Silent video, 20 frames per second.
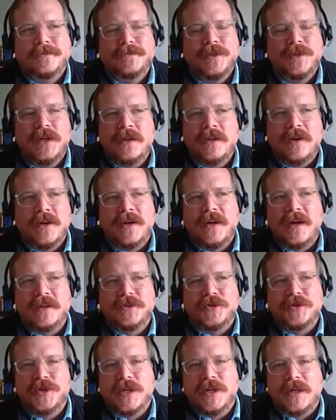in our
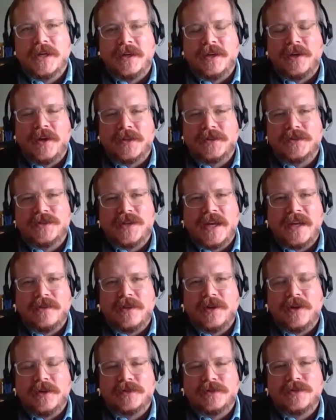country and in our state,
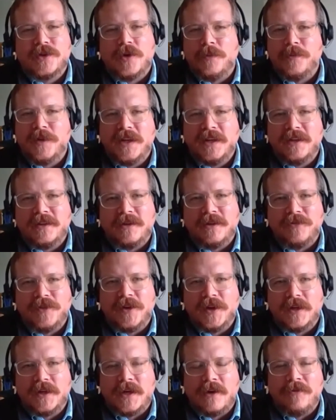there are so many
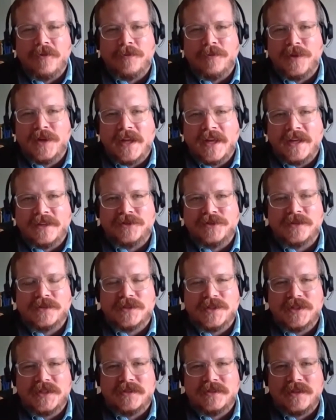different government
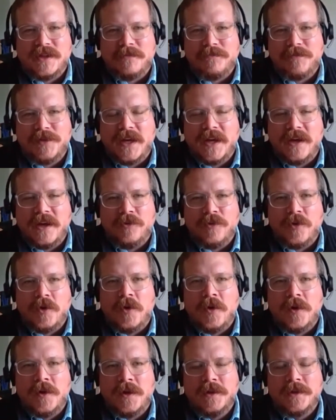agencies that play a
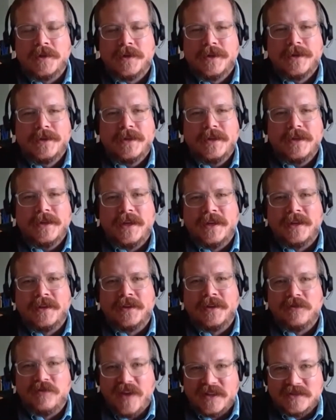role in
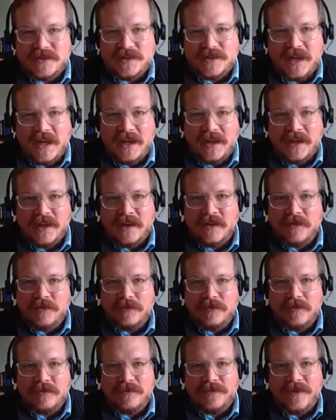
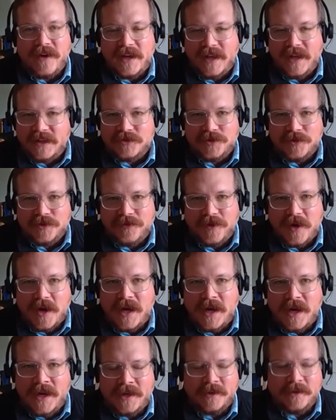investigating financial
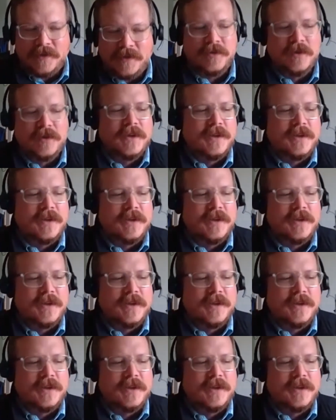fraud and